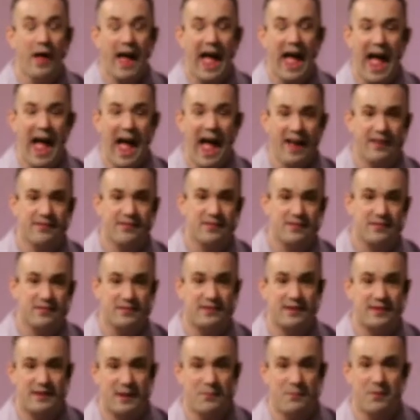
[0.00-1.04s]
asks to
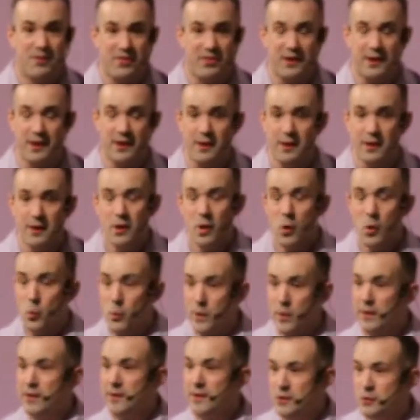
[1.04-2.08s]
Timothy.
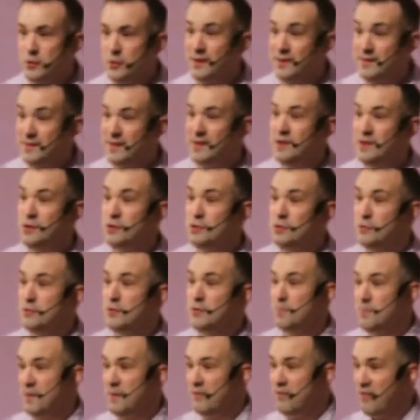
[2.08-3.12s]
Will you continue to
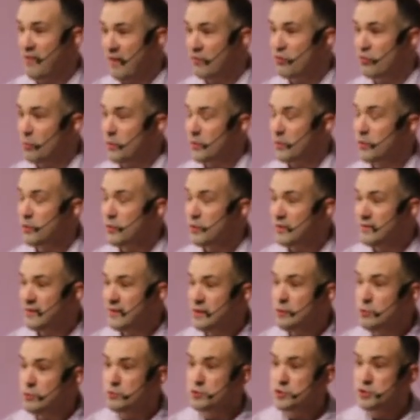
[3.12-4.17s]
be faithful? Will you
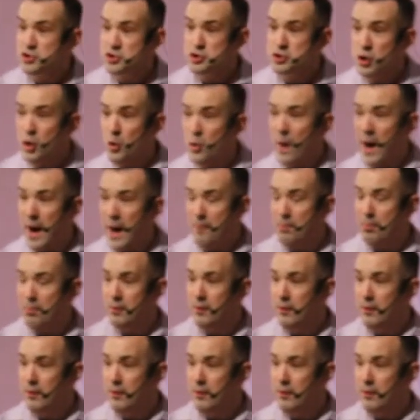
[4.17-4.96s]
continue to show up